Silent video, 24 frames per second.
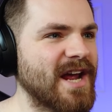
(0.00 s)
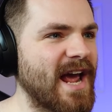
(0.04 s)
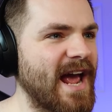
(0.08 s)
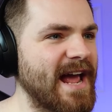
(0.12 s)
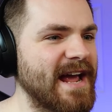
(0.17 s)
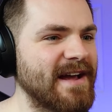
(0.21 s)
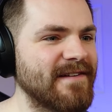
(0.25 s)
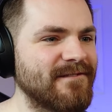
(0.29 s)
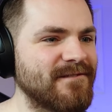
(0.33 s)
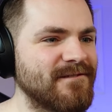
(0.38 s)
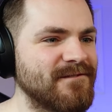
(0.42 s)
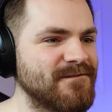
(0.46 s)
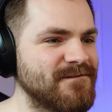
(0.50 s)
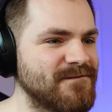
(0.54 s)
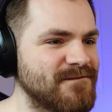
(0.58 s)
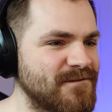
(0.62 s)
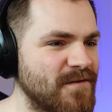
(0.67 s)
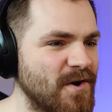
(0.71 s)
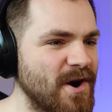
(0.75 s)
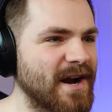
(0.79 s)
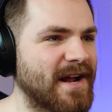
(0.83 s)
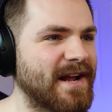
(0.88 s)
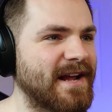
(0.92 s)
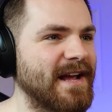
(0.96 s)
A
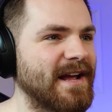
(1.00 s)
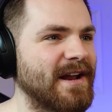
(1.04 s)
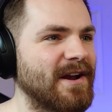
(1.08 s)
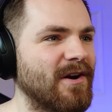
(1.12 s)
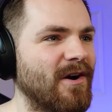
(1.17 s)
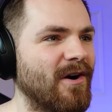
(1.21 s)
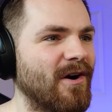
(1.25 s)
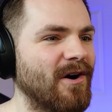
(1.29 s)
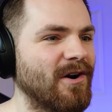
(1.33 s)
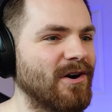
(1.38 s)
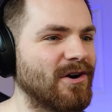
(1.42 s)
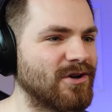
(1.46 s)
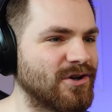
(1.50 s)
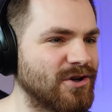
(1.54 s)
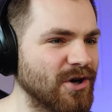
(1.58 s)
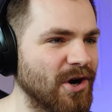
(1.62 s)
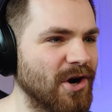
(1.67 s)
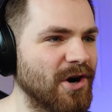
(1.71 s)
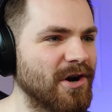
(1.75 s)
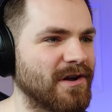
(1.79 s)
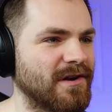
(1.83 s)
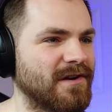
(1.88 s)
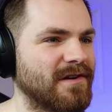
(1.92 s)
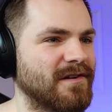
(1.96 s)
freaking
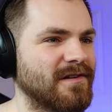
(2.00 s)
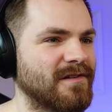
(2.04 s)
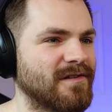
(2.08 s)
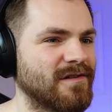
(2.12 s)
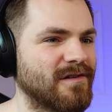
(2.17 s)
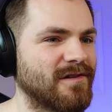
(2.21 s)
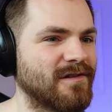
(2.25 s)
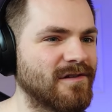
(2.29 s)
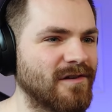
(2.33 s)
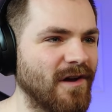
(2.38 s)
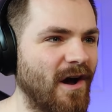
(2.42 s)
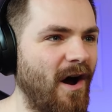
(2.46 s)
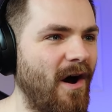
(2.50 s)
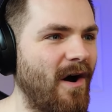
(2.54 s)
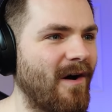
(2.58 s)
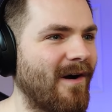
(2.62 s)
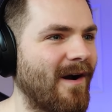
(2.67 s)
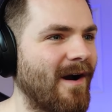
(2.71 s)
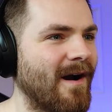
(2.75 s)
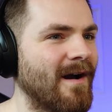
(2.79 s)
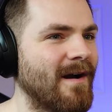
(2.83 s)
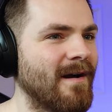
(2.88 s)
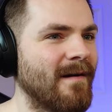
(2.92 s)
good song.